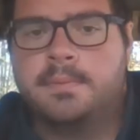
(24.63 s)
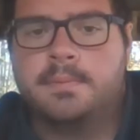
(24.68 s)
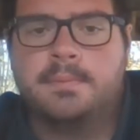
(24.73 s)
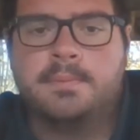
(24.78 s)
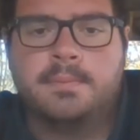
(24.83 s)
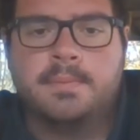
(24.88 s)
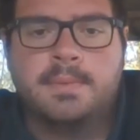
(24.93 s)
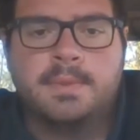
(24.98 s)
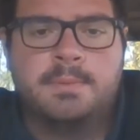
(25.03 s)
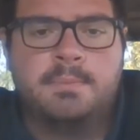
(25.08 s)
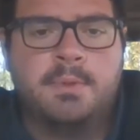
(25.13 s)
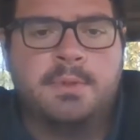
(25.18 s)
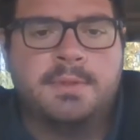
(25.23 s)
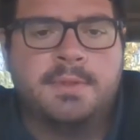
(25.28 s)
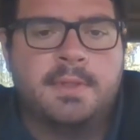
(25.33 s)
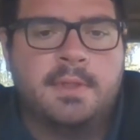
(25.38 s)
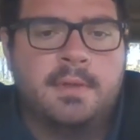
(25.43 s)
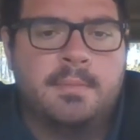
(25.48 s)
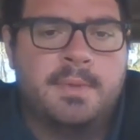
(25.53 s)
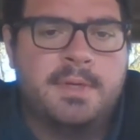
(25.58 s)
this
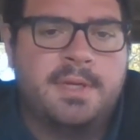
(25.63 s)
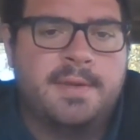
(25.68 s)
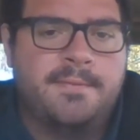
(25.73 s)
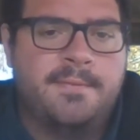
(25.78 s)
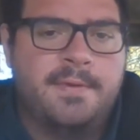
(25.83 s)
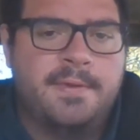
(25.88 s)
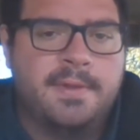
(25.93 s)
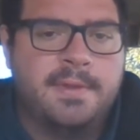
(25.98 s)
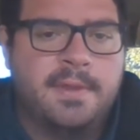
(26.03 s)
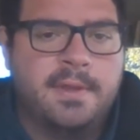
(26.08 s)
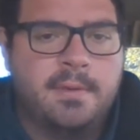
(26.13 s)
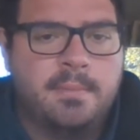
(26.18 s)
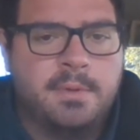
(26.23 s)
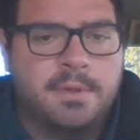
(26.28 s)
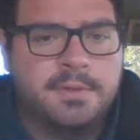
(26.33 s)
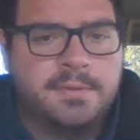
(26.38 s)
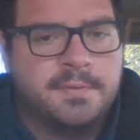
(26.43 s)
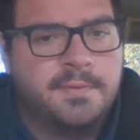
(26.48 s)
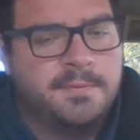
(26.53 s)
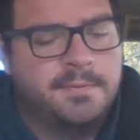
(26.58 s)
book's a little bit different than the other
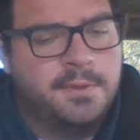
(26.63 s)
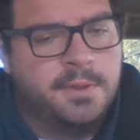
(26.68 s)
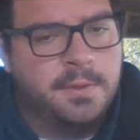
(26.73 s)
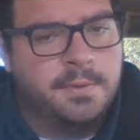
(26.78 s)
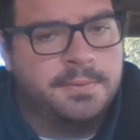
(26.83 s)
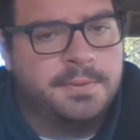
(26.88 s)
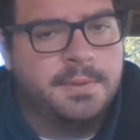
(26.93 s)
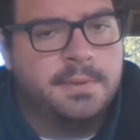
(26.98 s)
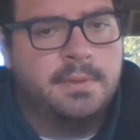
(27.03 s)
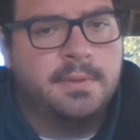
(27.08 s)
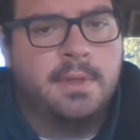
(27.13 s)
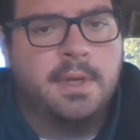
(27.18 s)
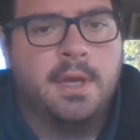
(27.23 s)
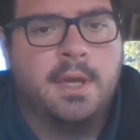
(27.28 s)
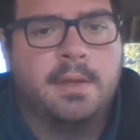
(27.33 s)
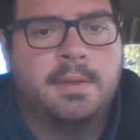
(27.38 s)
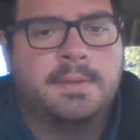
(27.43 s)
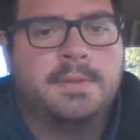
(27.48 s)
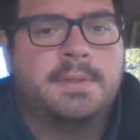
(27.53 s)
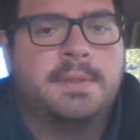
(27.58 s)
books we've chosen.
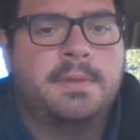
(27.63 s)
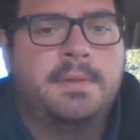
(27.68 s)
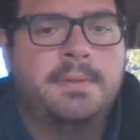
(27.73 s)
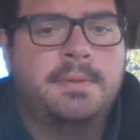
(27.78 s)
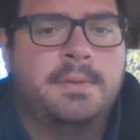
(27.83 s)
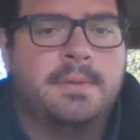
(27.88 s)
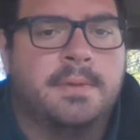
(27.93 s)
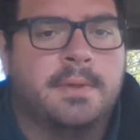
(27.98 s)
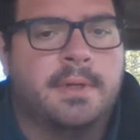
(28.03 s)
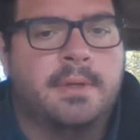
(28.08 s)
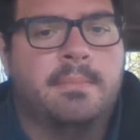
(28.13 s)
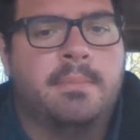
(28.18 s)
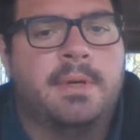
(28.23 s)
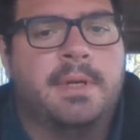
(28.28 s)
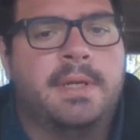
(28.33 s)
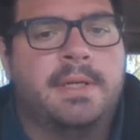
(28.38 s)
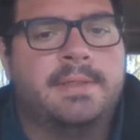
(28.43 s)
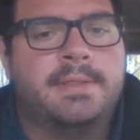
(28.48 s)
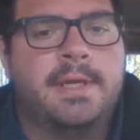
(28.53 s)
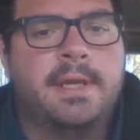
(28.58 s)
It's still a story,
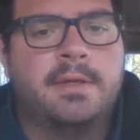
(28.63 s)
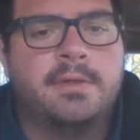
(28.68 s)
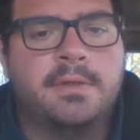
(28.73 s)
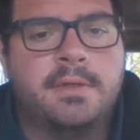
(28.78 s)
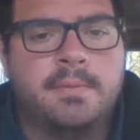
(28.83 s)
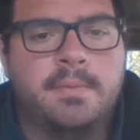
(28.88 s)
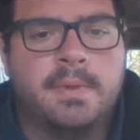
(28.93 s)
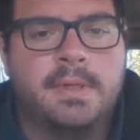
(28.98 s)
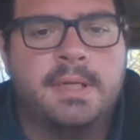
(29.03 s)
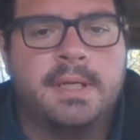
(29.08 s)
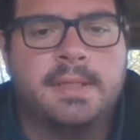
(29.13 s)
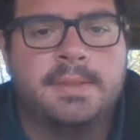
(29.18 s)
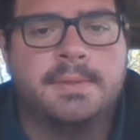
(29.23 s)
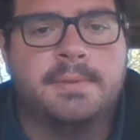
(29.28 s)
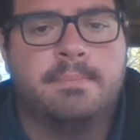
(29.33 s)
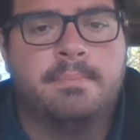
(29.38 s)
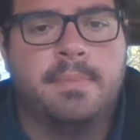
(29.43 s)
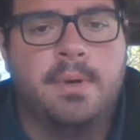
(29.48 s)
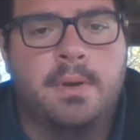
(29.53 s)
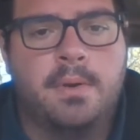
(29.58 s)
but it's actually written as
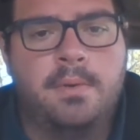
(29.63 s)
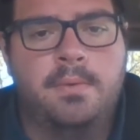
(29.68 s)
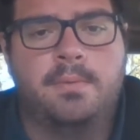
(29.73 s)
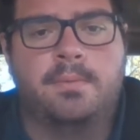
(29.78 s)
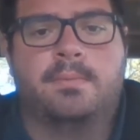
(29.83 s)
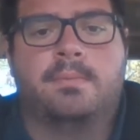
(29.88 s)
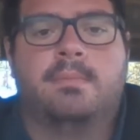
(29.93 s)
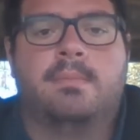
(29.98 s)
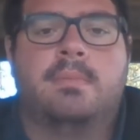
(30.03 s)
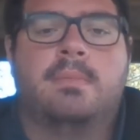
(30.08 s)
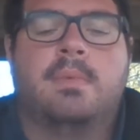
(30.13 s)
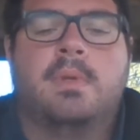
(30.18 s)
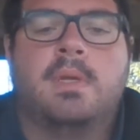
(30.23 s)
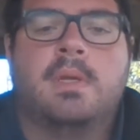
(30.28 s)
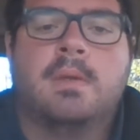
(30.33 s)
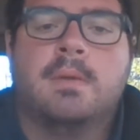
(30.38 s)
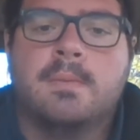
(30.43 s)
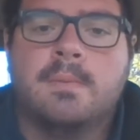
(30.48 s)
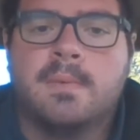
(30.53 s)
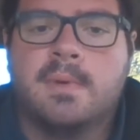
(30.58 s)
a poem.
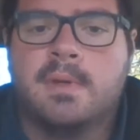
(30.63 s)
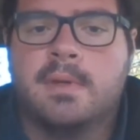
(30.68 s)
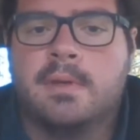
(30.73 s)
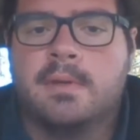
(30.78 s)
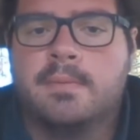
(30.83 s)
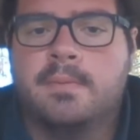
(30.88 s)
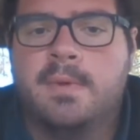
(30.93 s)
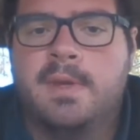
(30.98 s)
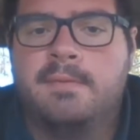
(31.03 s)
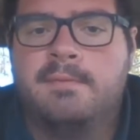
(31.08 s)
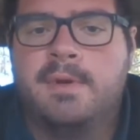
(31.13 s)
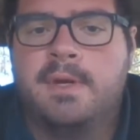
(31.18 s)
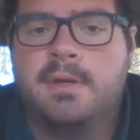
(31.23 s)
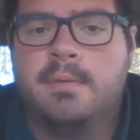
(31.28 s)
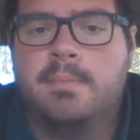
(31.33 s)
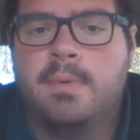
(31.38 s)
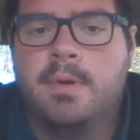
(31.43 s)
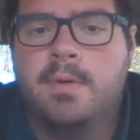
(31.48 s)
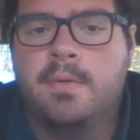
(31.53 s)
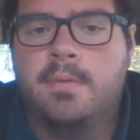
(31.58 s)
We haven't
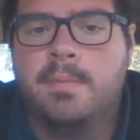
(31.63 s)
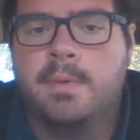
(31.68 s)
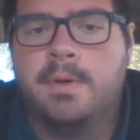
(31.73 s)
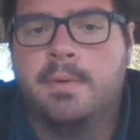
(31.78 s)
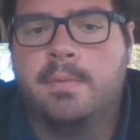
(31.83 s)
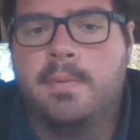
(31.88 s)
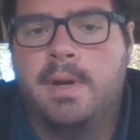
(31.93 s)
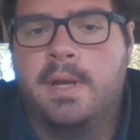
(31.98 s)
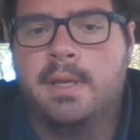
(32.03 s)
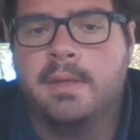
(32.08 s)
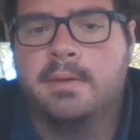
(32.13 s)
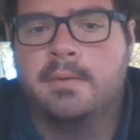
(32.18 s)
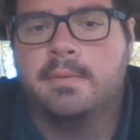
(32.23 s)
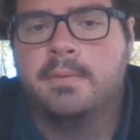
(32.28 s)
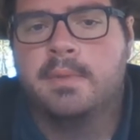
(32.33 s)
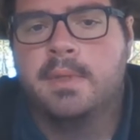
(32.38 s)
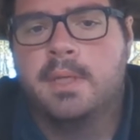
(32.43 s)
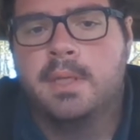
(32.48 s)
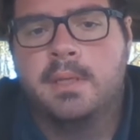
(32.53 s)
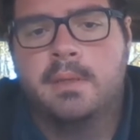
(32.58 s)
had a poem in a while,
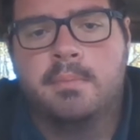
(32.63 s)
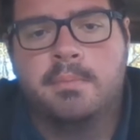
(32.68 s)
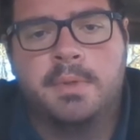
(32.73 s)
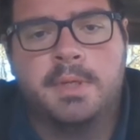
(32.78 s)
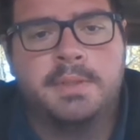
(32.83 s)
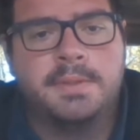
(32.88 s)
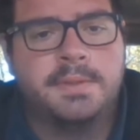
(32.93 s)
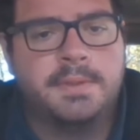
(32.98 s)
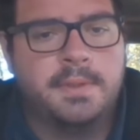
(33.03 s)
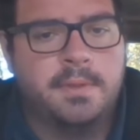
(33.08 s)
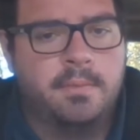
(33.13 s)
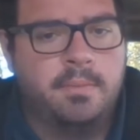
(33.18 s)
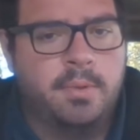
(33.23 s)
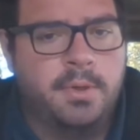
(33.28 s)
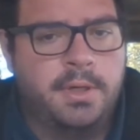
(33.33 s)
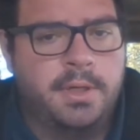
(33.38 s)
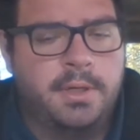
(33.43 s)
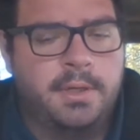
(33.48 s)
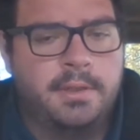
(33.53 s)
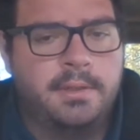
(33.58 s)
but still
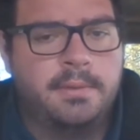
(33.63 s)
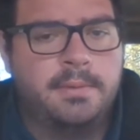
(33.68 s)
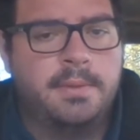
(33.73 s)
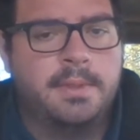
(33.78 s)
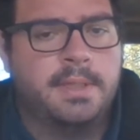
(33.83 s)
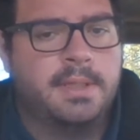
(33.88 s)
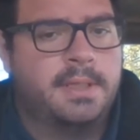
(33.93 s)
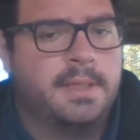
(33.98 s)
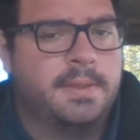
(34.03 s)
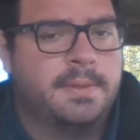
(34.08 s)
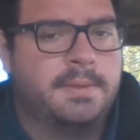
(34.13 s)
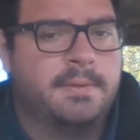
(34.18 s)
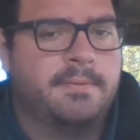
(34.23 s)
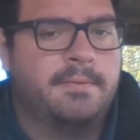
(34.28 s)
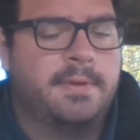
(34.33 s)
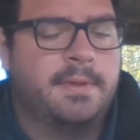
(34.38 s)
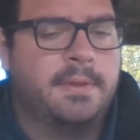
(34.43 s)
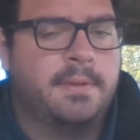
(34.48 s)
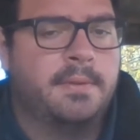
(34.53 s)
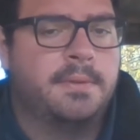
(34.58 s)
pretty good, and it tells a
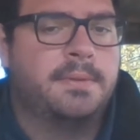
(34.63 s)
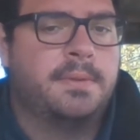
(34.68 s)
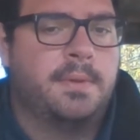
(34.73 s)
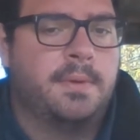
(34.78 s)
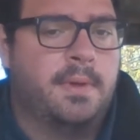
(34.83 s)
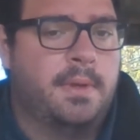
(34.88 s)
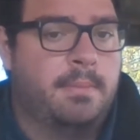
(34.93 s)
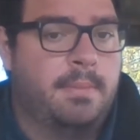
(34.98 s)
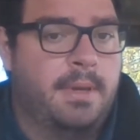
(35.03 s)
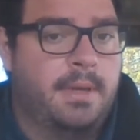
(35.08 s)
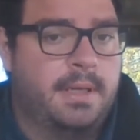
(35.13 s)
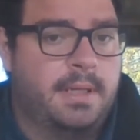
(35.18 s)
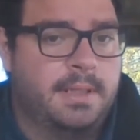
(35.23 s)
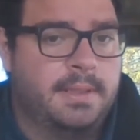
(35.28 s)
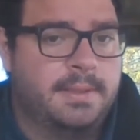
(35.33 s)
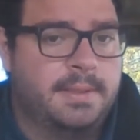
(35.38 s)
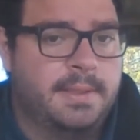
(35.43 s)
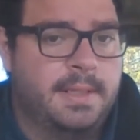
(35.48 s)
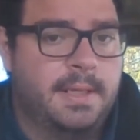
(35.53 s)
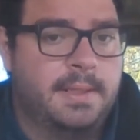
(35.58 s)
fun little story about
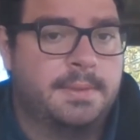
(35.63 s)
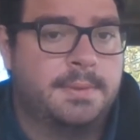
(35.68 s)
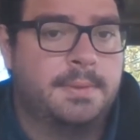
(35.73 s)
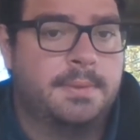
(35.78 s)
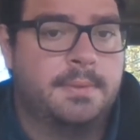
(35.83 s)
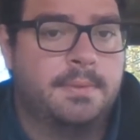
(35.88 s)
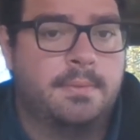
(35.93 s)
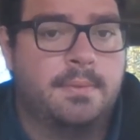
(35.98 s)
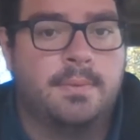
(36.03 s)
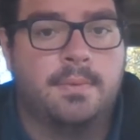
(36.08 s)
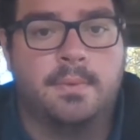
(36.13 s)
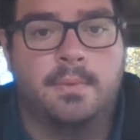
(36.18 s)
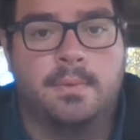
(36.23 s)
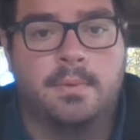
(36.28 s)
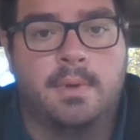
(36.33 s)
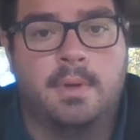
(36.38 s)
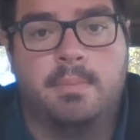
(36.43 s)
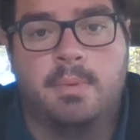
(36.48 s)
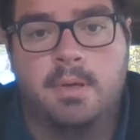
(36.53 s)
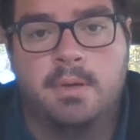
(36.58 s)
insects
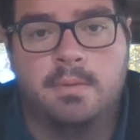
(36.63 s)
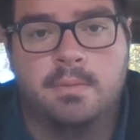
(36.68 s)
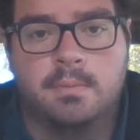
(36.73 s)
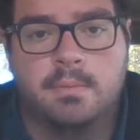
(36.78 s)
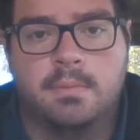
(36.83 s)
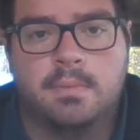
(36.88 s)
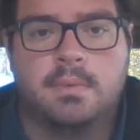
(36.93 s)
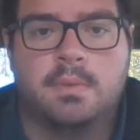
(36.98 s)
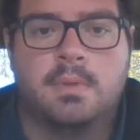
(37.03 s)
through a poem.